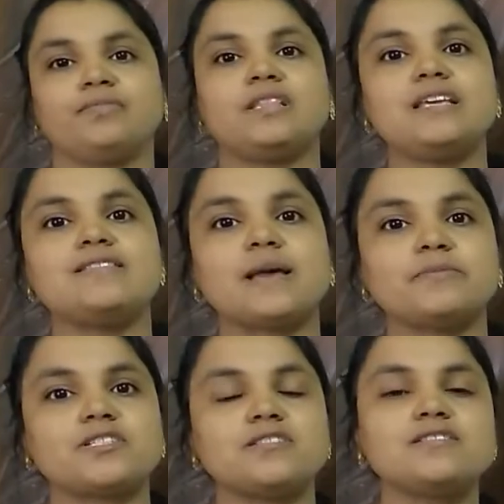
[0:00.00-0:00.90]
These
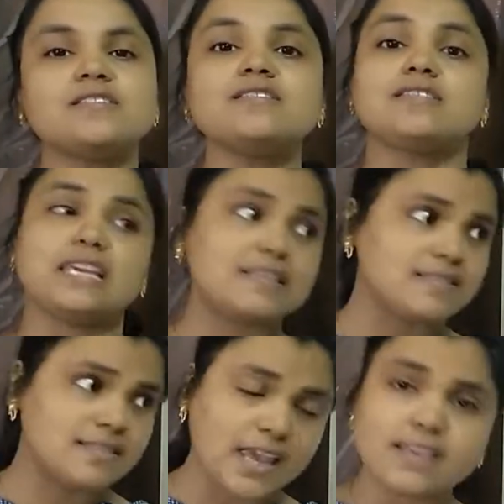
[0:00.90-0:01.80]
substances, these
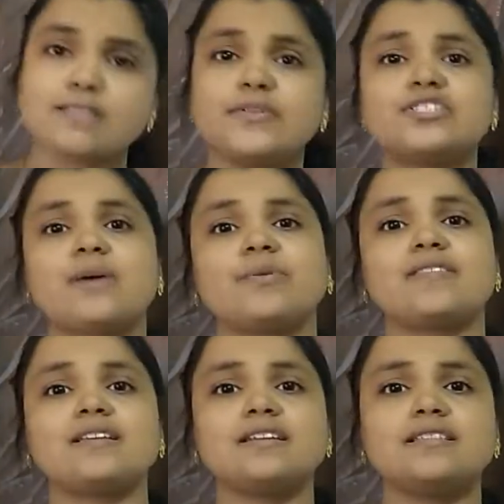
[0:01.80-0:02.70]
things which are
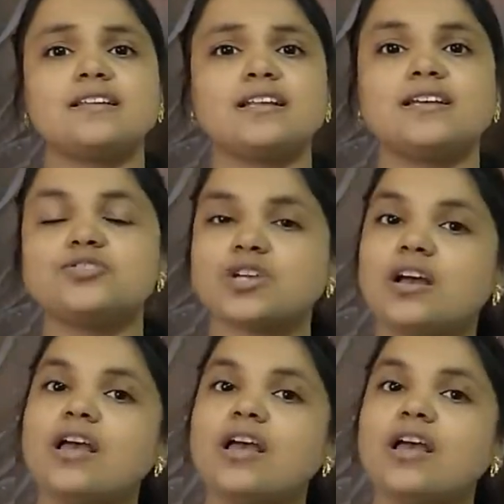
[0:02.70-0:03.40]
present in the nature